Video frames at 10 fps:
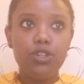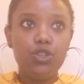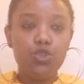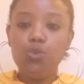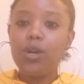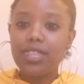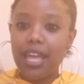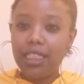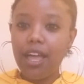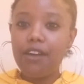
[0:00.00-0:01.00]
do what they
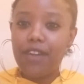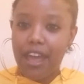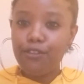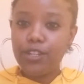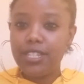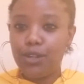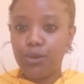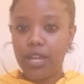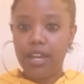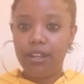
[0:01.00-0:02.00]
love every single
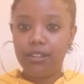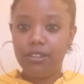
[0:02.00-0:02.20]
day.